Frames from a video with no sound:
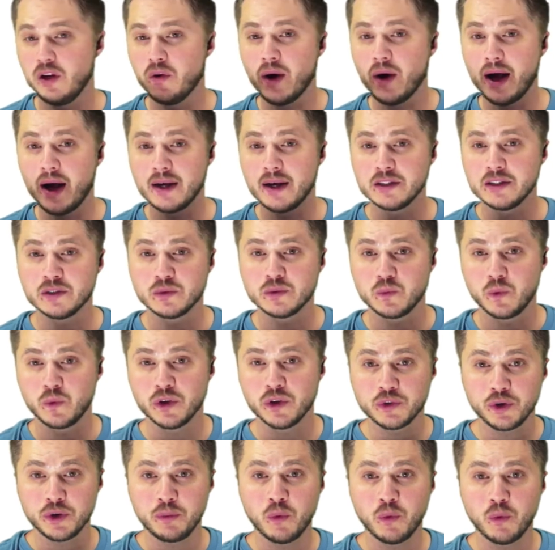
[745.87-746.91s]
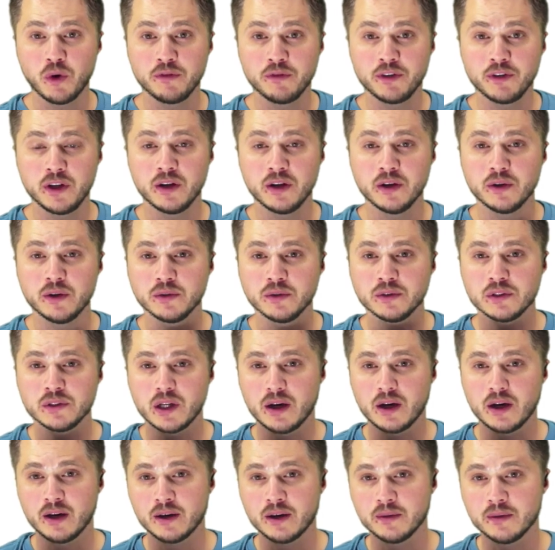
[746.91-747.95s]
as we're doing more videos
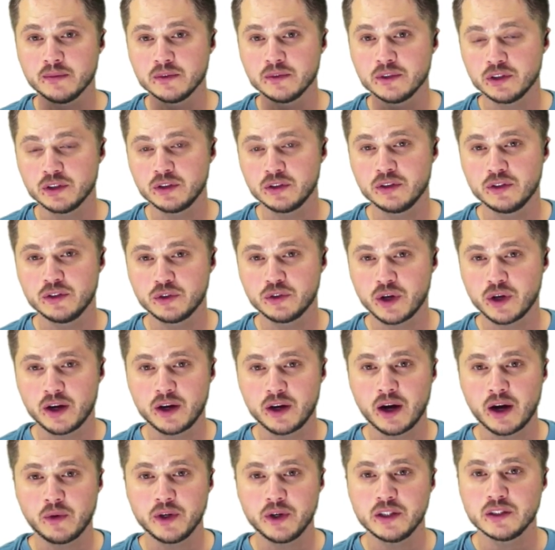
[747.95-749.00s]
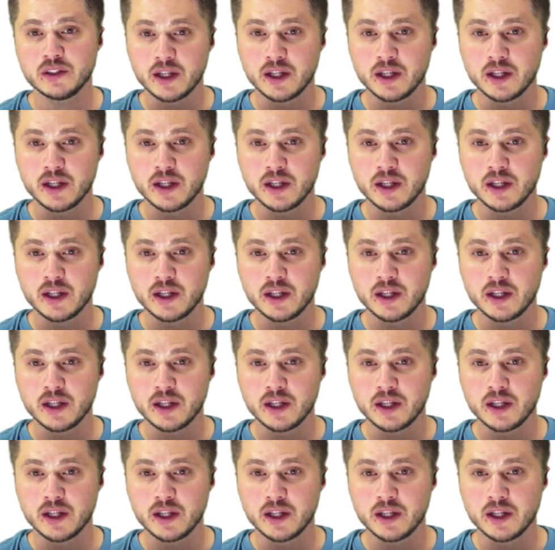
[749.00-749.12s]
to try to outreach,